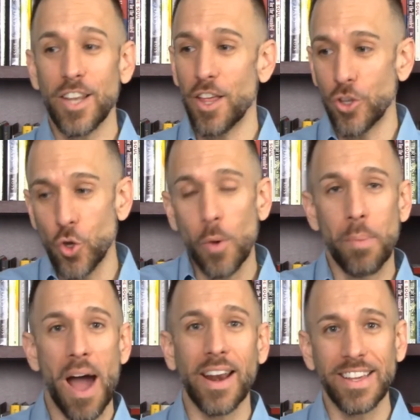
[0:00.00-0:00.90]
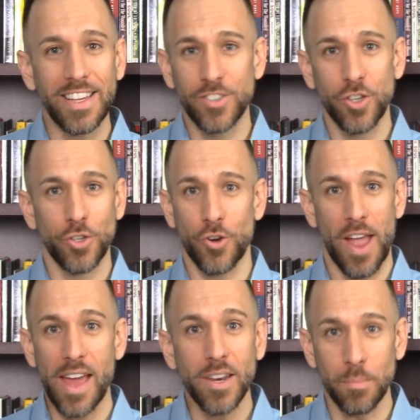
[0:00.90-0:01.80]
Your body isn't your
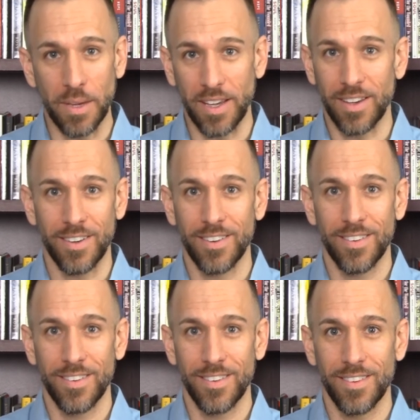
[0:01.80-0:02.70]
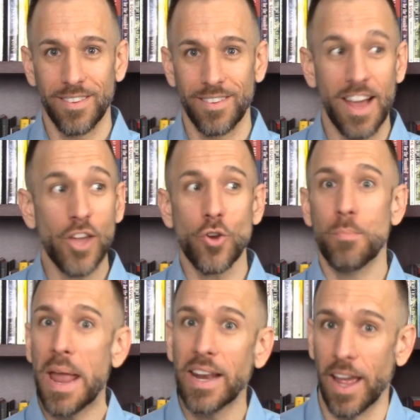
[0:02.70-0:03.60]
enemy. Not your
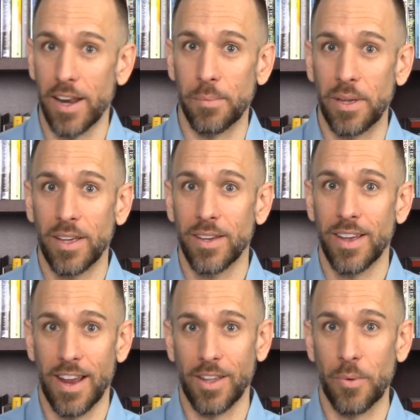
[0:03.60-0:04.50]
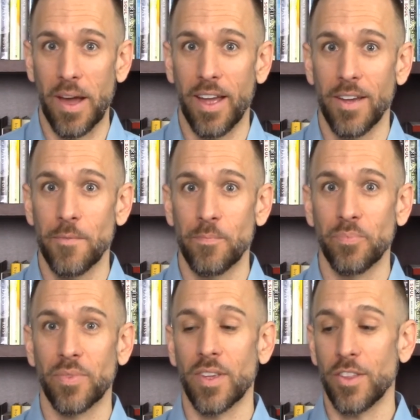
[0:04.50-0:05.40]
main enemy, anyway.
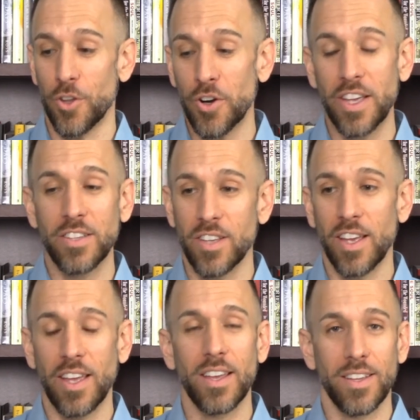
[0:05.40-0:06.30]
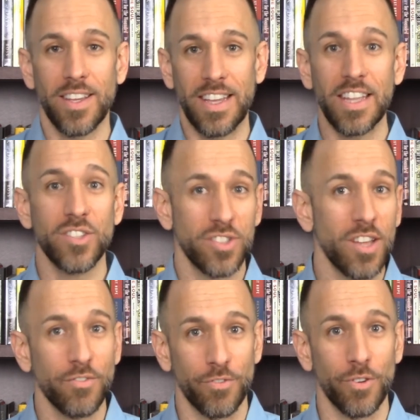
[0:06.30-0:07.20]
It is
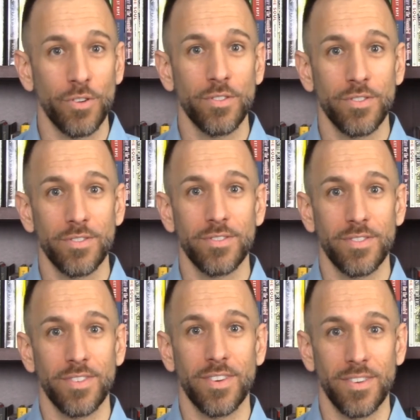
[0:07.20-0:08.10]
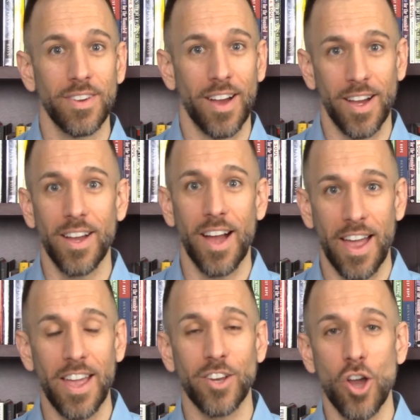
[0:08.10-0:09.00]
sinful. I
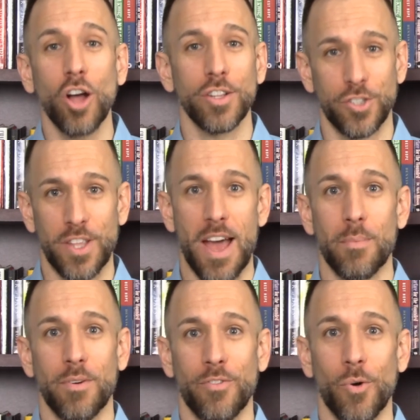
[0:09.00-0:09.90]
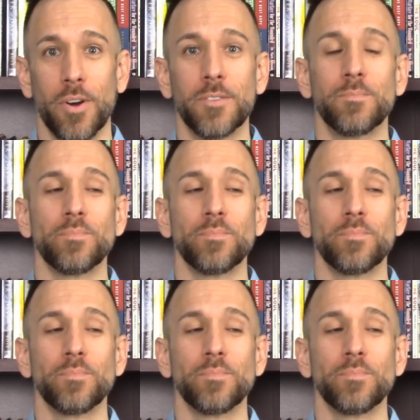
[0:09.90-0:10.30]
acknowledge that before.